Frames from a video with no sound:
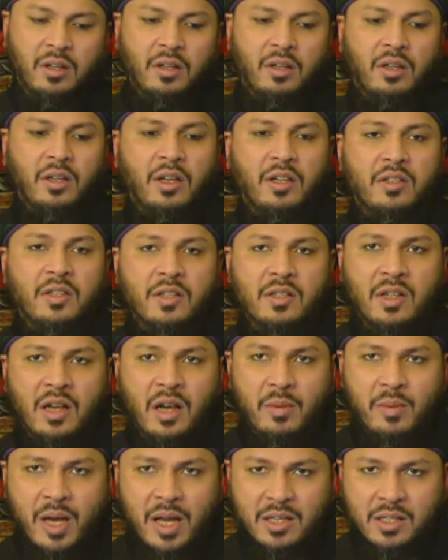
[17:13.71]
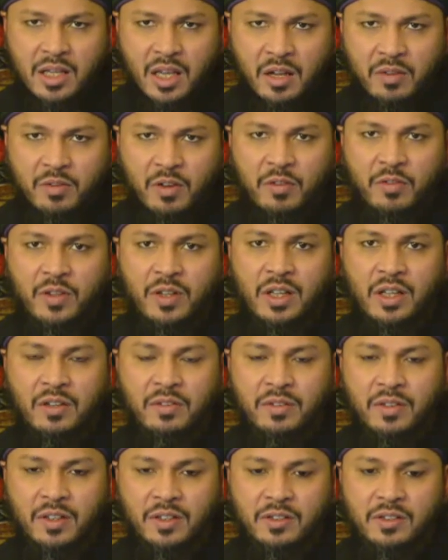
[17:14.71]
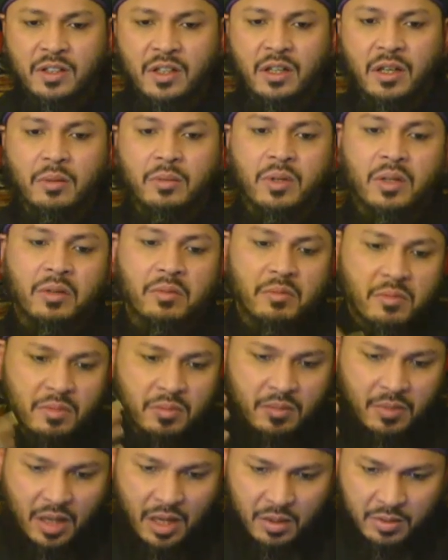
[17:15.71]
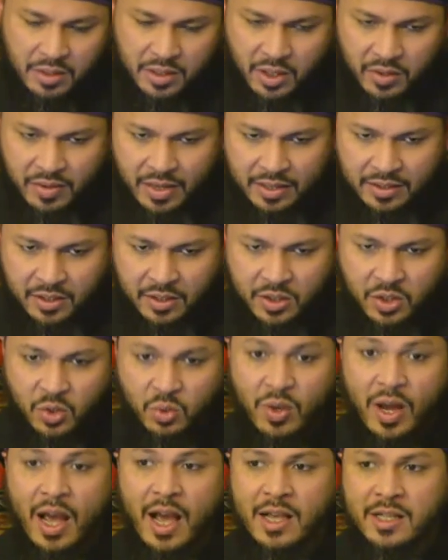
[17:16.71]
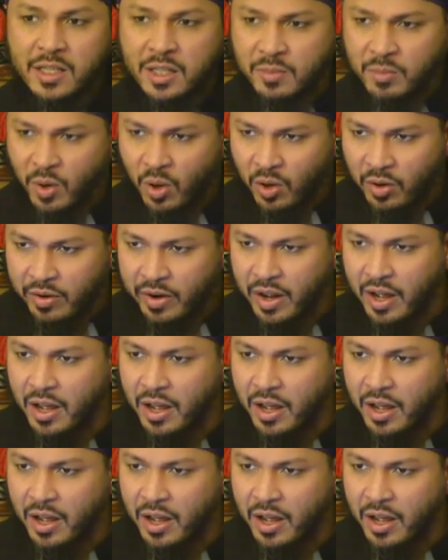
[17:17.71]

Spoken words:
He says, I'm asking for forgiveness, Ya Rabbi. I will grant it to you. Ask more.